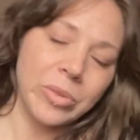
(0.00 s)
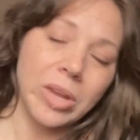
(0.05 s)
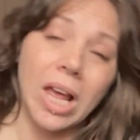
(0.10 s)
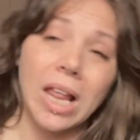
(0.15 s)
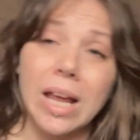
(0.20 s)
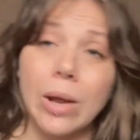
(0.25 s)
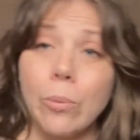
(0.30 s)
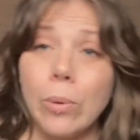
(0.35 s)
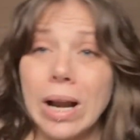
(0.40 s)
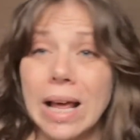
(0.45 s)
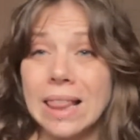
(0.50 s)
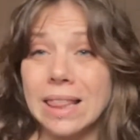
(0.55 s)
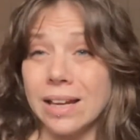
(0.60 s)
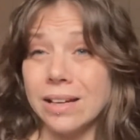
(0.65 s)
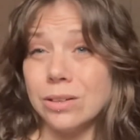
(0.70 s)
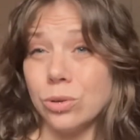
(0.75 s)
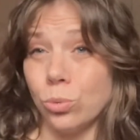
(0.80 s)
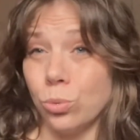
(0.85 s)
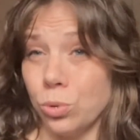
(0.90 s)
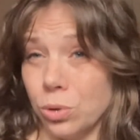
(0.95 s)
Like, what I like
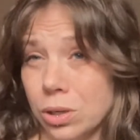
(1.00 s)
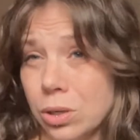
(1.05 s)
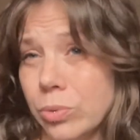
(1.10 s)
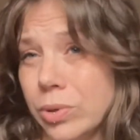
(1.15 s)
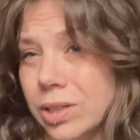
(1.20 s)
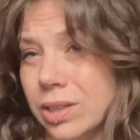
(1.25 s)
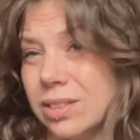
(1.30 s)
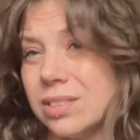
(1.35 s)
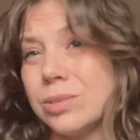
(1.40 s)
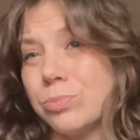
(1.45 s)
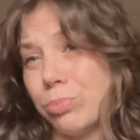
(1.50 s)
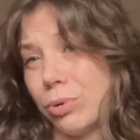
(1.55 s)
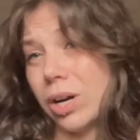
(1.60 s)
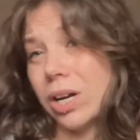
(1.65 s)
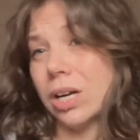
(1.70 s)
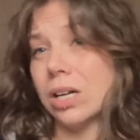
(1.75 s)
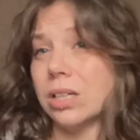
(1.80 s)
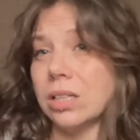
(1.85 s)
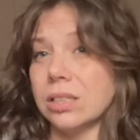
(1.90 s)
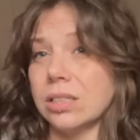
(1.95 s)
to work with is bright
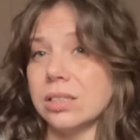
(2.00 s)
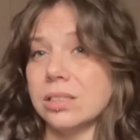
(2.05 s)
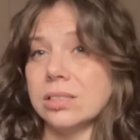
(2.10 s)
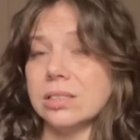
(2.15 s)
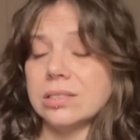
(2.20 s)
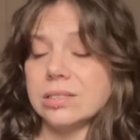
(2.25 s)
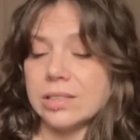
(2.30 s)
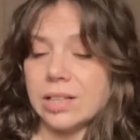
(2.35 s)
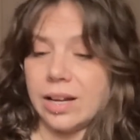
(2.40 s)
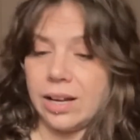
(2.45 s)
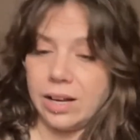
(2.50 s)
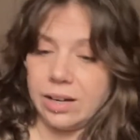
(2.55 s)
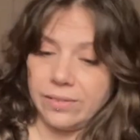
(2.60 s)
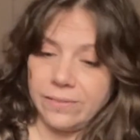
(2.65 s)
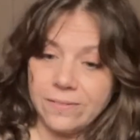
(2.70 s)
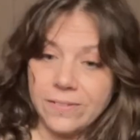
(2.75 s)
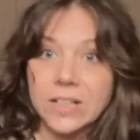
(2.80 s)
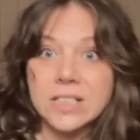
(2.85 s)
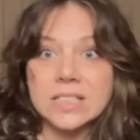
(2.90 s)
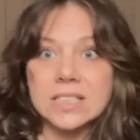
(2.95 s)
colors and
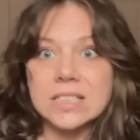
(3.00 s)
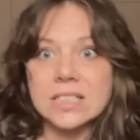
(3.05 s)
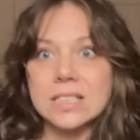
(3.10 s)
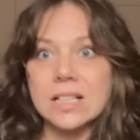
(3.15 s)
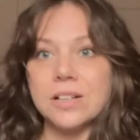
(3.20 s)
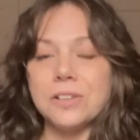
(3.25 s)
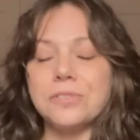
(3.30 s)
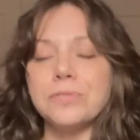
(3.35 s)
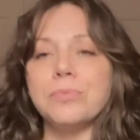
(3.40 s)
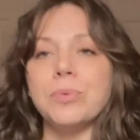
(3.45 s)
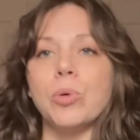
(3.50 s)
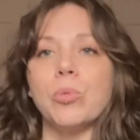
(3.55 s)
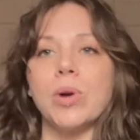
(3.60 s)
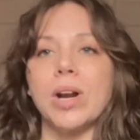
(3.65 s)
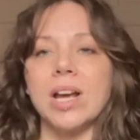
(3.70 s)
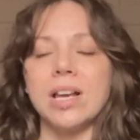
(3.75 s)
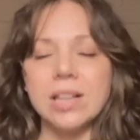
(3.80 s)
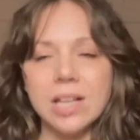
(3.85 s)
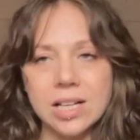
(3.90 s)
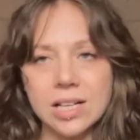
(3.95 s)
fun stuff, but what
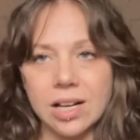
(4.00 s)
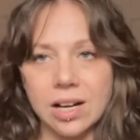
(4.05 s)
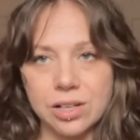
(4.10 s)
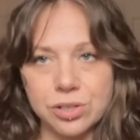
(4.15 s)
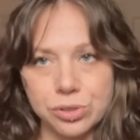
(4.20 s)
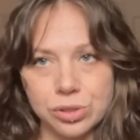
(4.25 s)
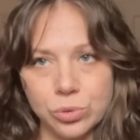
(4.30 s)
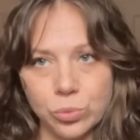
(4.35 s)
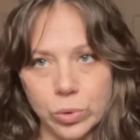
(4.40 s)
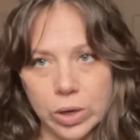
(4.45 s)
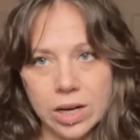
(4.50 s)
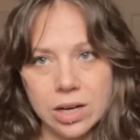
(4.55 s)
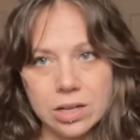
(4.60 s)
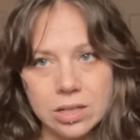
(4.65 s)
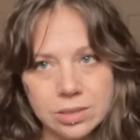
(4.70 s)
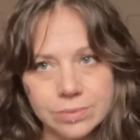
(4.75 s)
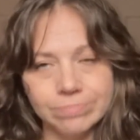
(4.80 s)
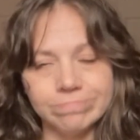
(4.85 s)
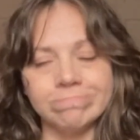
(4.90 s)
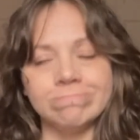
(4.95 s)
I like to actually
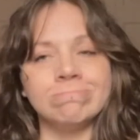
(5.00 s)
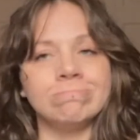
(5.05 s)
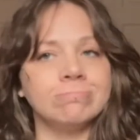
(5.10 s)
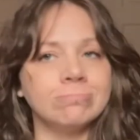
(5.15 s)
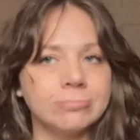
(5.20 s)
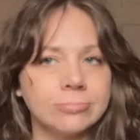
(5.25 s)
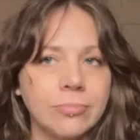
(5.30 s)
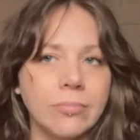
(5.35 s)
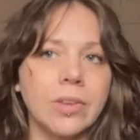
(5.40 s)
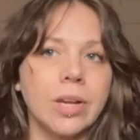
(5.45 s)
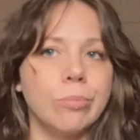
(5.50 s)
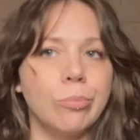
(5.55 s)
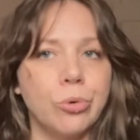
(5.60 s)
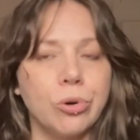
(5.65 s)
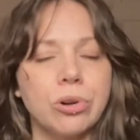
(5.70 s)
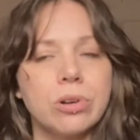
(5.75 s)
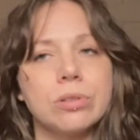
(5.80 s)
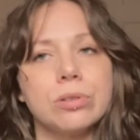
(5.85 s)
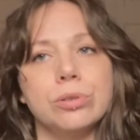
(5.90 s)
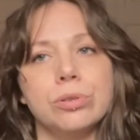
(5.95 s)
wear,
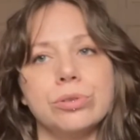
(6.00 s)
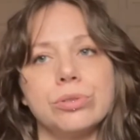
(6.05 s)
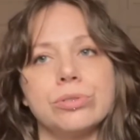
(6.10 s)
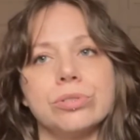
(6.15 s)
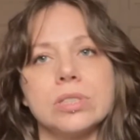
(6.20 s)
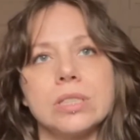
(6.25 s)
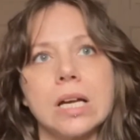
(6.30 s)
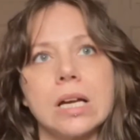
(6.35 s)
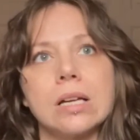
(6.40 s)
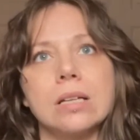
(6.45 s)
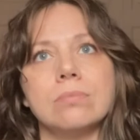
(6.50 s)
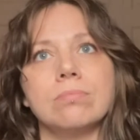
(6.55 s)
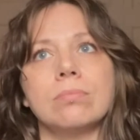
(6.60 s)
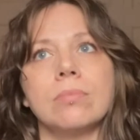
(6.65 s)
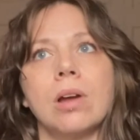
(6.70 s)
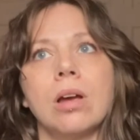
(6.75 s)
more on the neutral side.